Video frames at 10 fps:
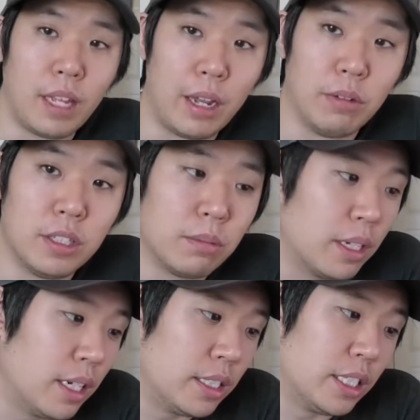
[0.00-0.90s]
Hey, what's up
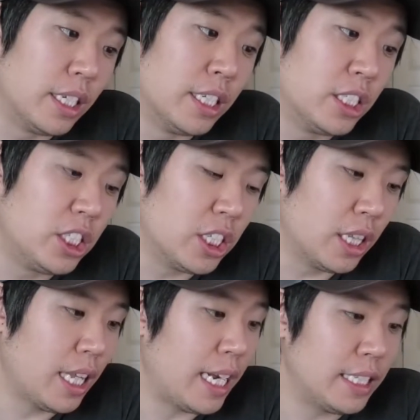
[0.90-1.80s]
guys? It is
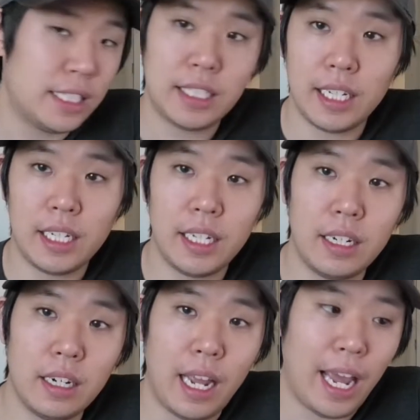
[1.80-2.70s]
July
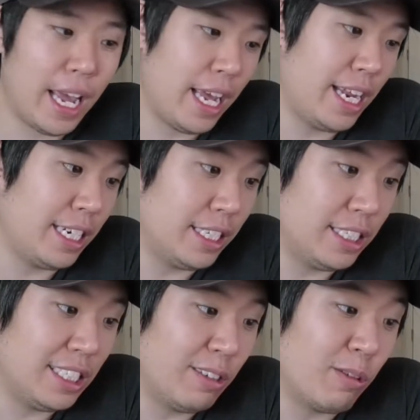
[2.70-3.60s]
2nd at
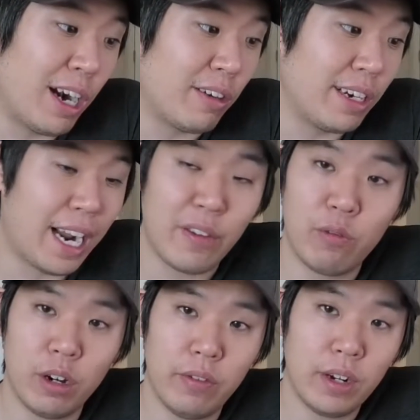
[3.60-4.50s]
around
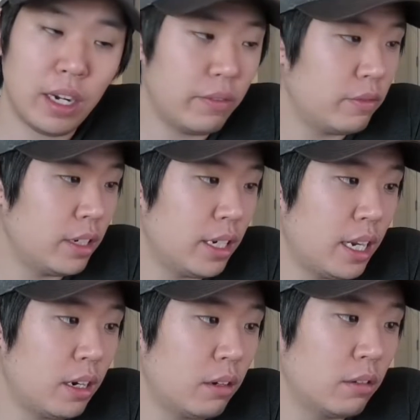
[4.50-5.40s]
9:45 right
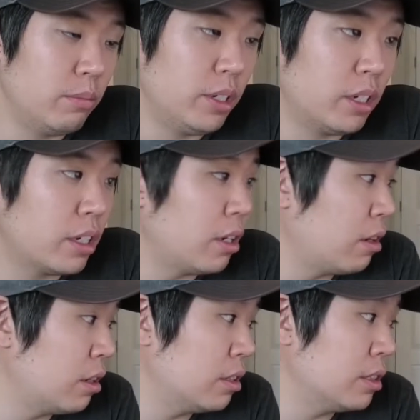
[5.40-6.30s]
now. We are
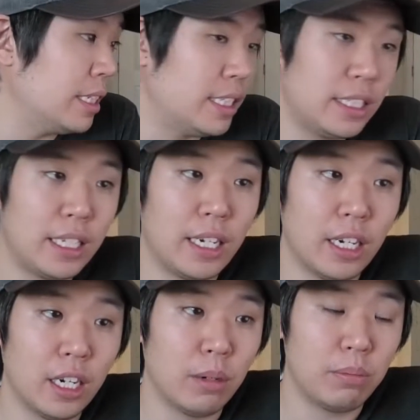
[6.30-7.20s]
currently set
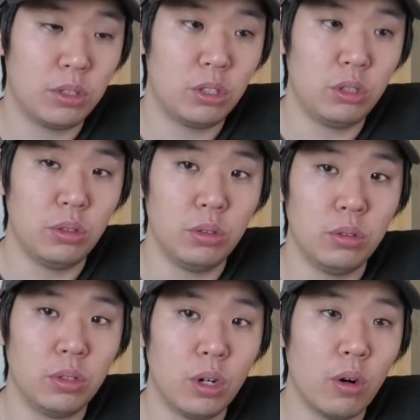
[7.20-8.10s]
up to
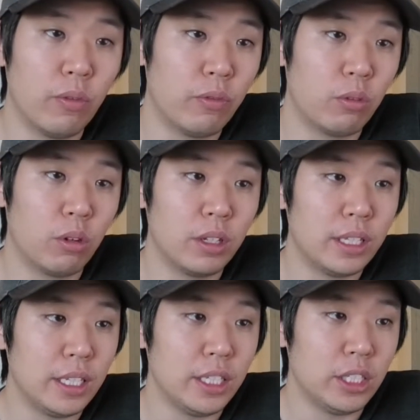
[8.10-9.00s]
go for
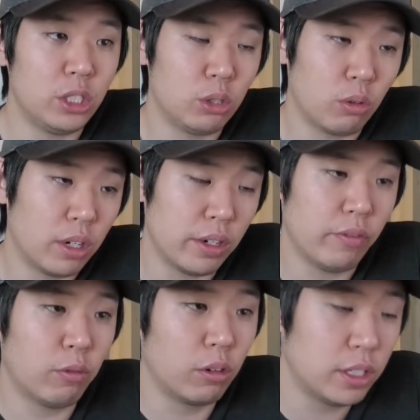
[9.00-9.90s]
the Jordan
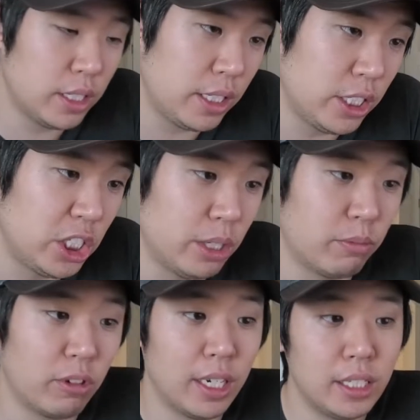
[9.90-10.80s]
14 Gym
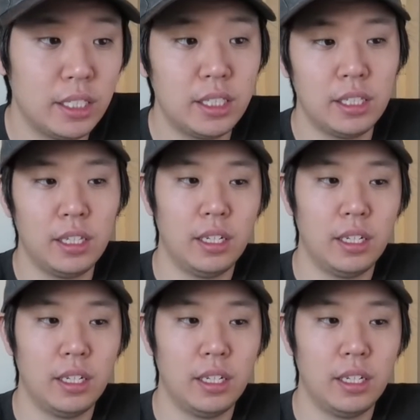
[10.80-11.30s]
Reds.